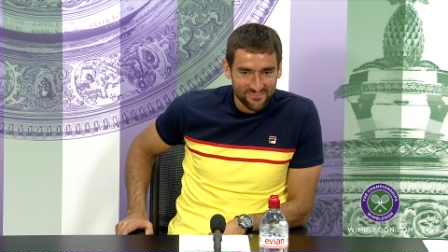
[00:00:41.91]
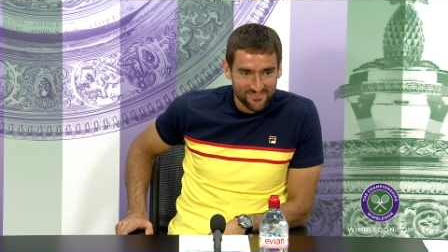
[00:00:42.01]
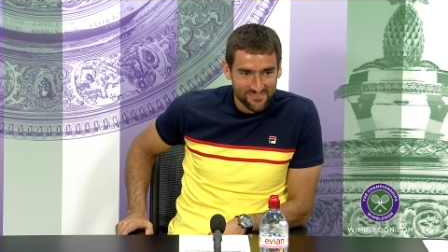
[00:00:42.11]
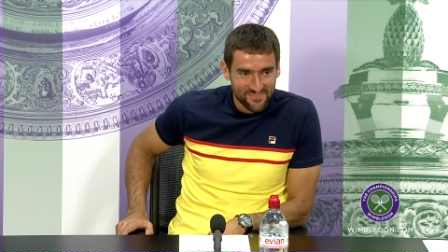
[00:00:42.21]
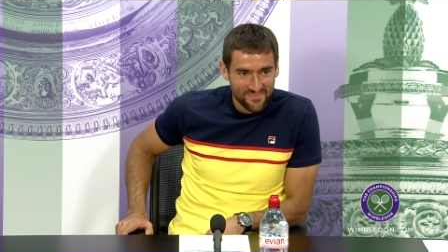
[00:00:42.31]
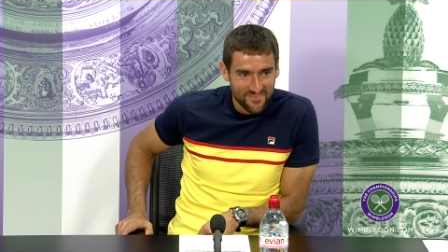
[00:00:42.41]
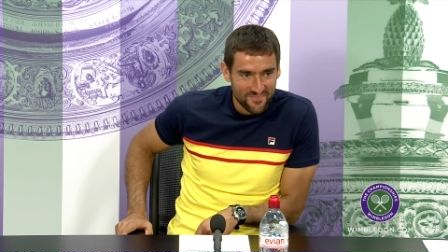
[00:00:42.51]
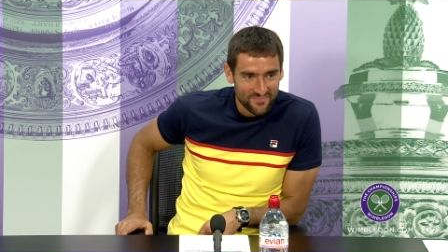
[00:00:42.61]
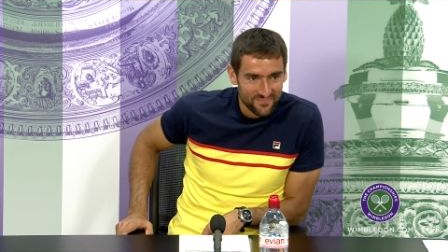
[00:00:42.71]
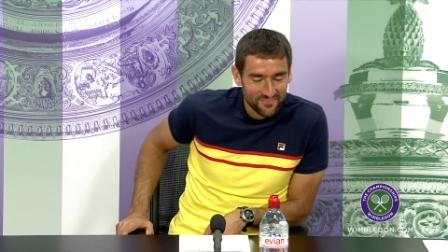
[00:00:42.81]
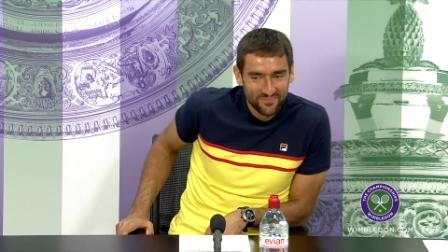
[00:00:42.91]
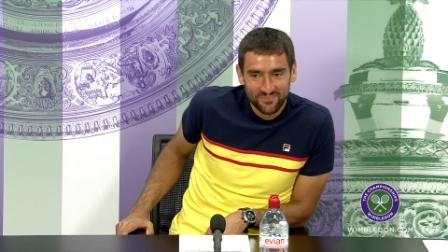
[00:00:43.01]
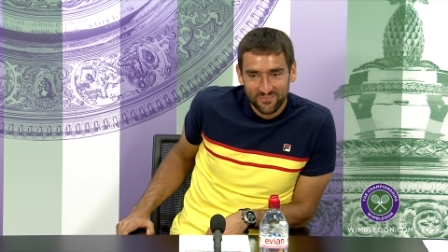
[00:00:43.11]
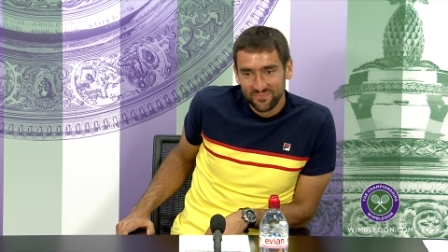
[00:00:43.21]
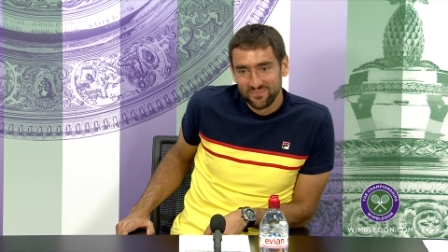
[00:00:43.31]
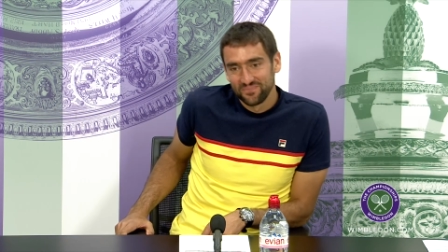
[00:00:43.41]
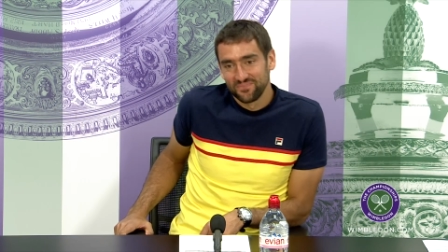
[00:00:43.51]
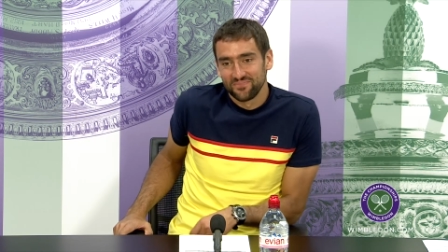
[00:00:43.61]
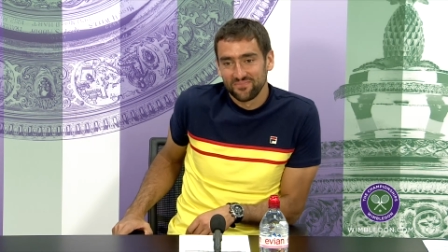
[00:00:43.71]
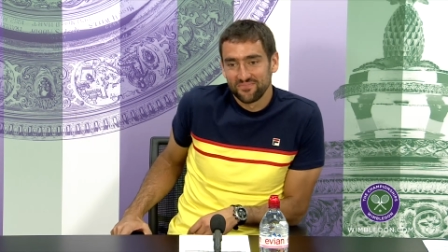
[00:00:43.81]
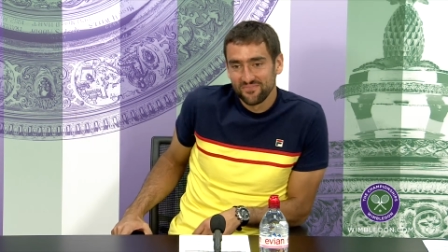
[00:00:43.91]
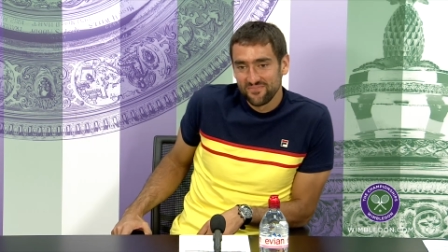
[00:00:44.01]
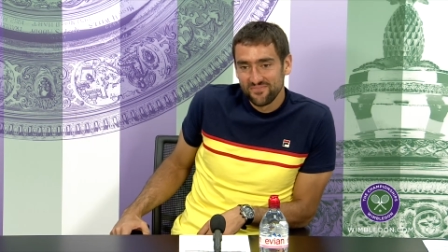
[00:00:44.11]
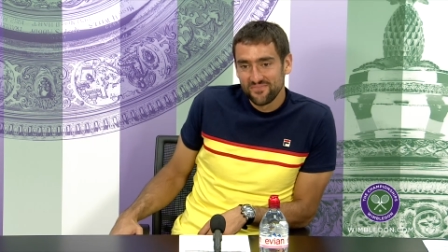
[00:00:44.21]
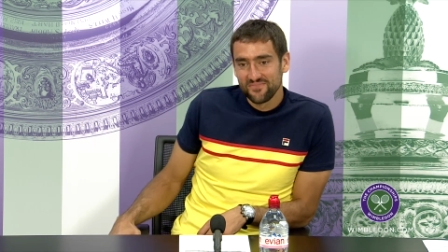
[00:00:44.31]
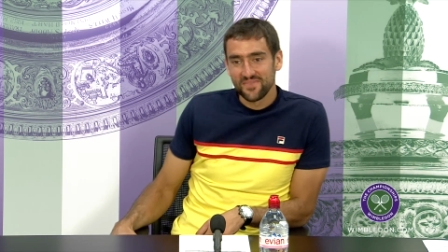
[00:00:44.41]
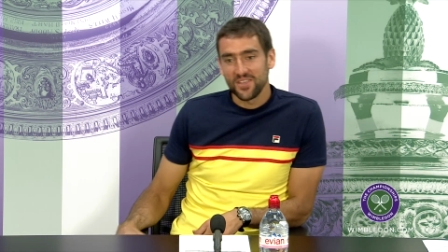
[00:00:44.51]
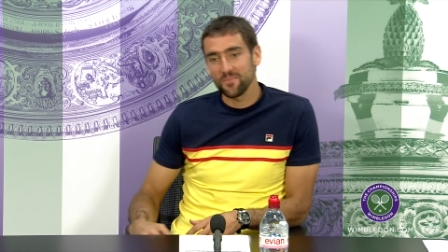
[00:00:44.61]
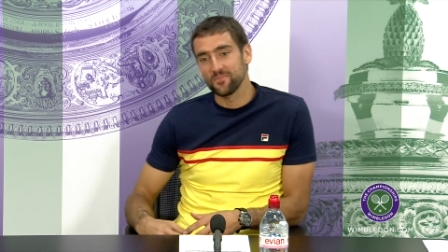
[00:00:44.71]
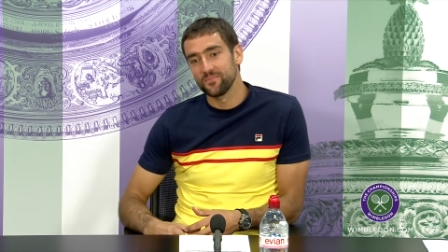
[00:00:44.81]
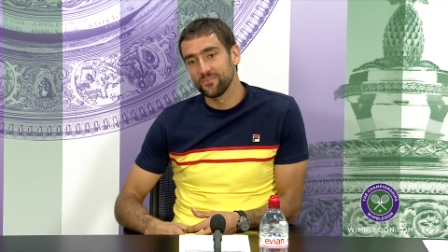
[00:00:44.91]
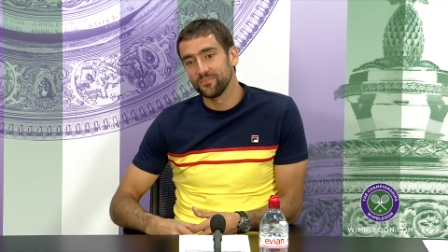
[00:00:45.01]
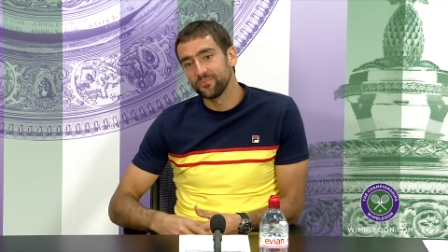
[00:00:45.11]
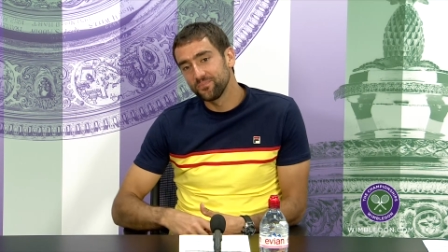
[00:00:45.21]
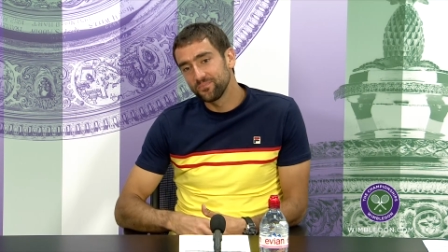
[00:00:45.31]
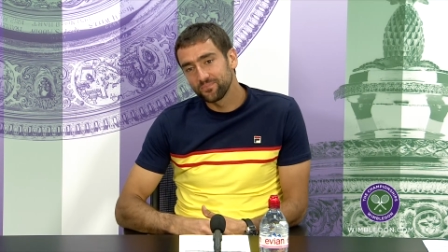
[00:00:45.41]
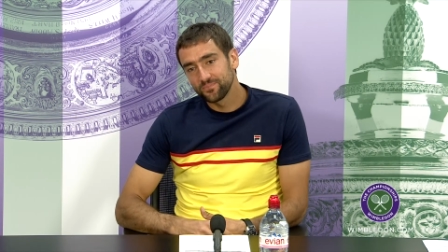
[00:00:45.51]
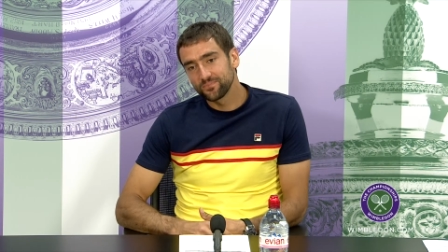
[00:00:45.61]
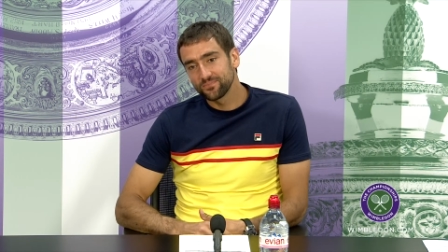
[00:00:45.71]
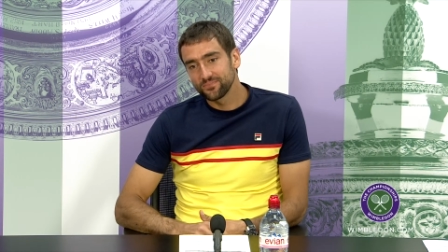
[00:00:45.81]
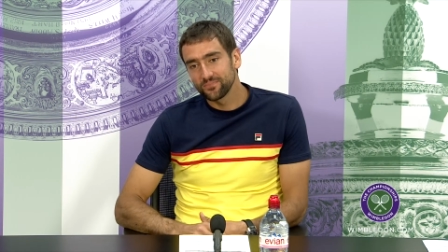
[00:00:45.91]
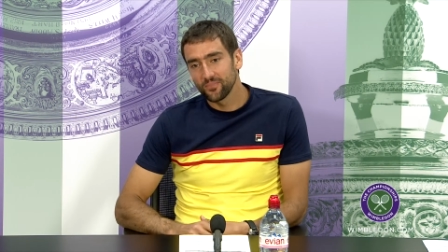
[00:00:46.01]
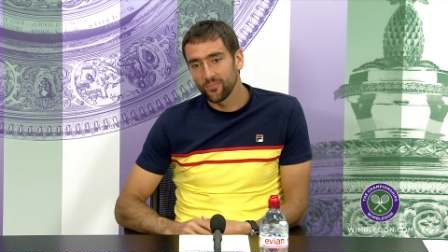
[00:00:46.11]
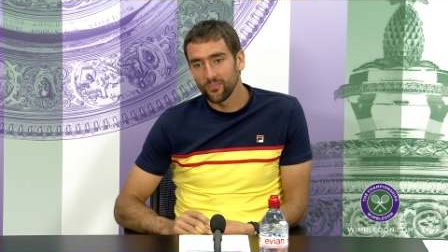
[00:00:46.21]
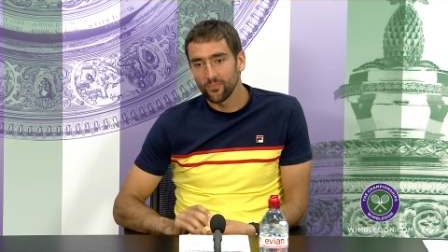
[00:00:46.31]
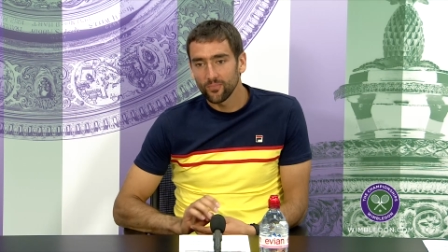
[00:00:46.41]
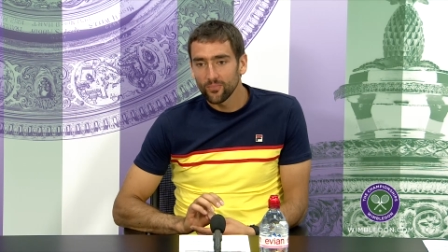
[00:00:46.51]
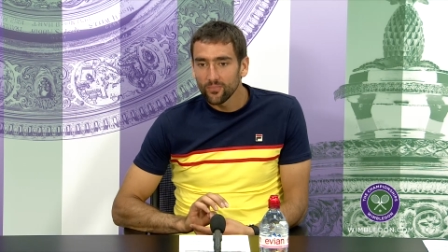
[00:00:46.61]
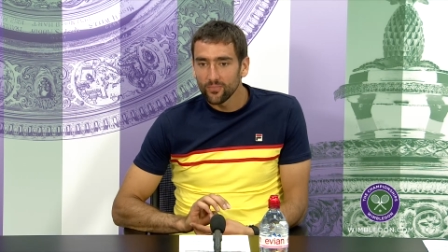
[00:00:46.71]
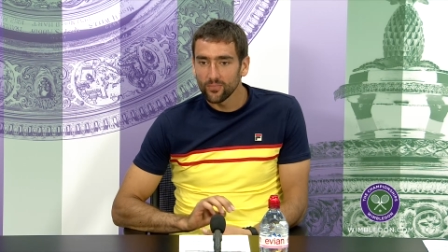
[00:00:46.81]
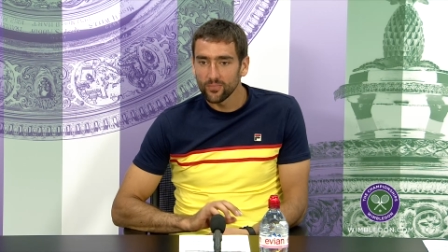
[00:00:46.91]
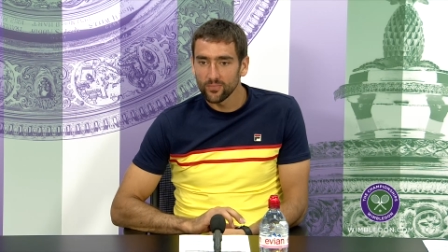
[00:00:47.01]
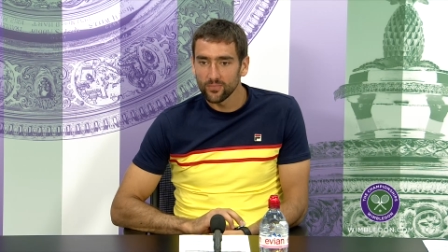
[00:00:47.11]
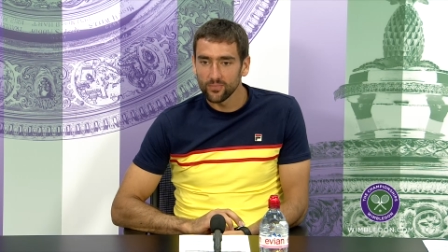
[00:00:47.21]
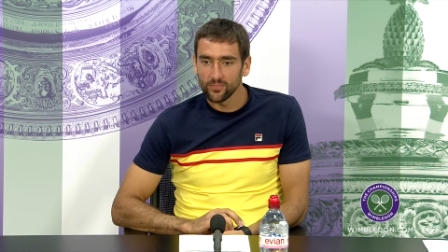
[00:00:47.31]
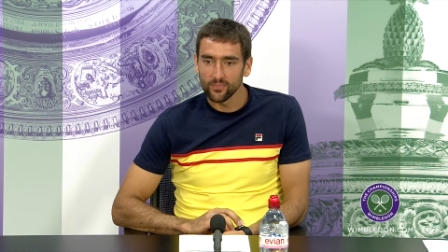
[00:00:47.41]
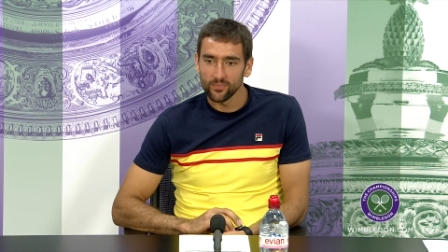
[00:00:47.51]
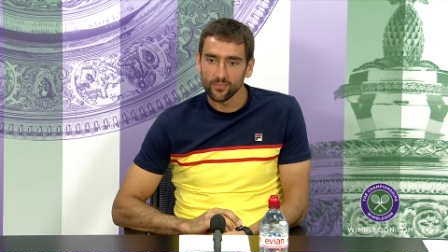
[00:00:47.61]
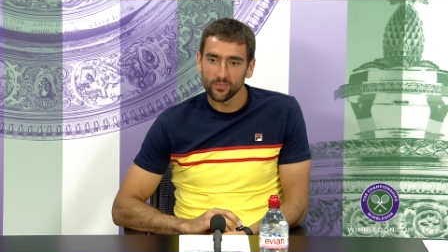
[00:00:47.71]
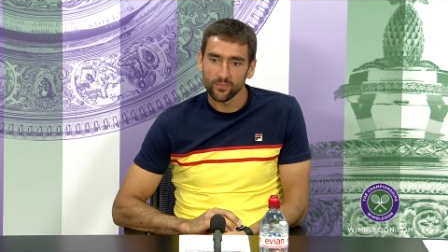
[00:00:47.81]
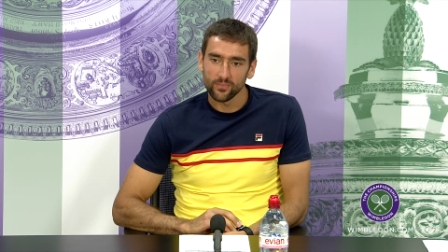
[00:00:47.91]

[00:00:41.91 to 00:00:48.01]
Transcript: Thank you. Do you think, just on the heat quickly, do you think the women get a break